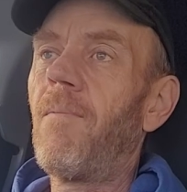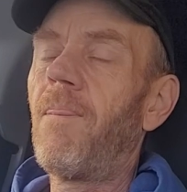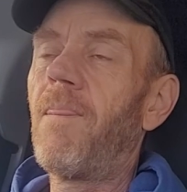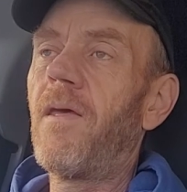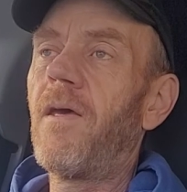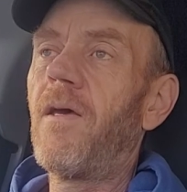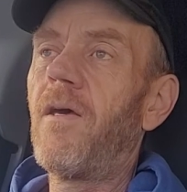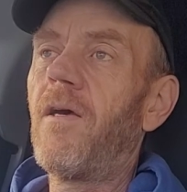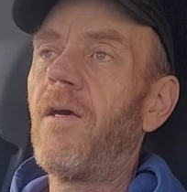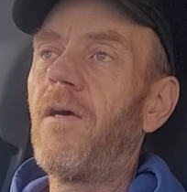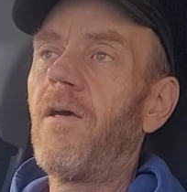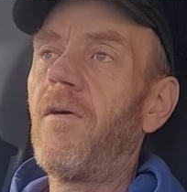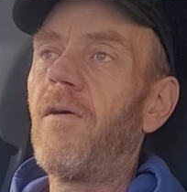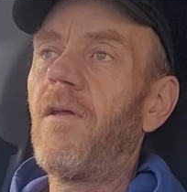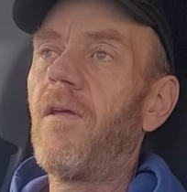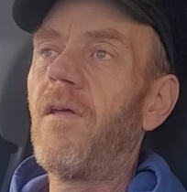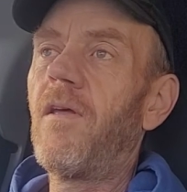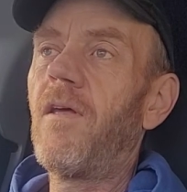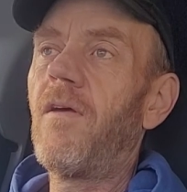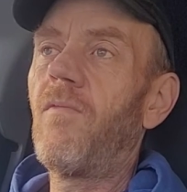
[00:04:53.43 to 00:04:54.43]

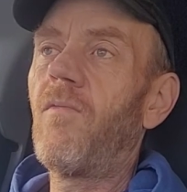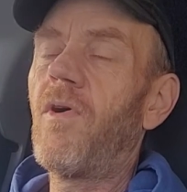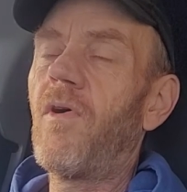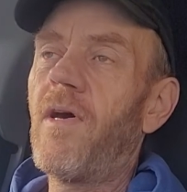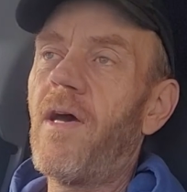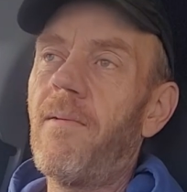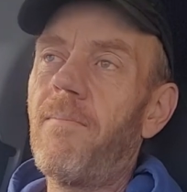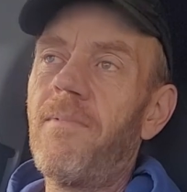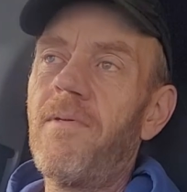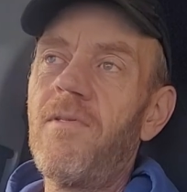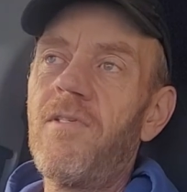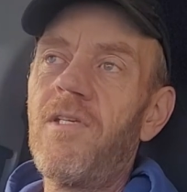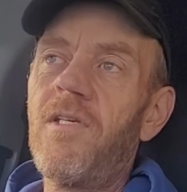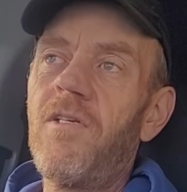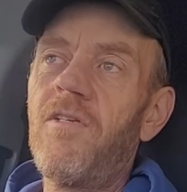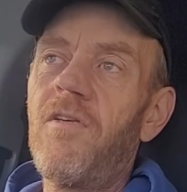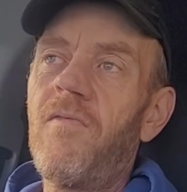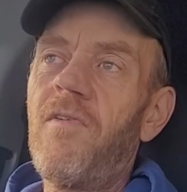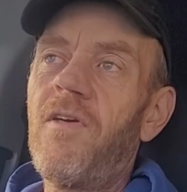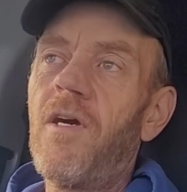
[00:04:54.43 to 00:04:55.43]
what happens
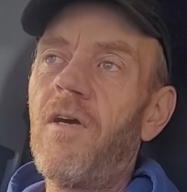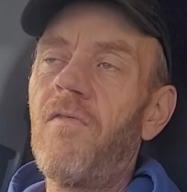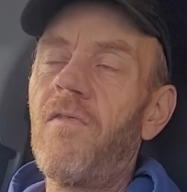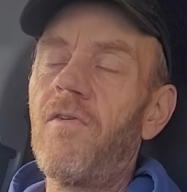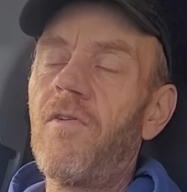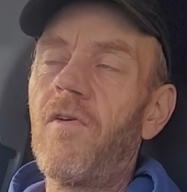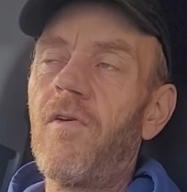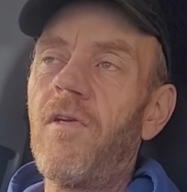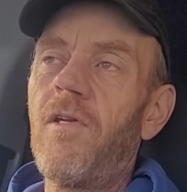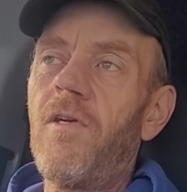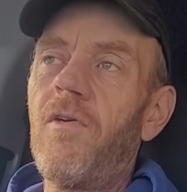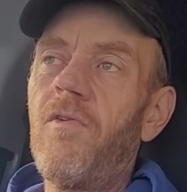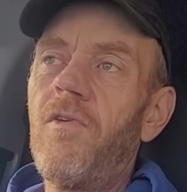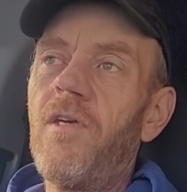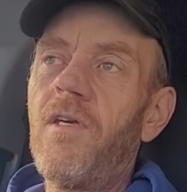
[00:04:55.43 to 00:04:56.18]
is if you over dilute,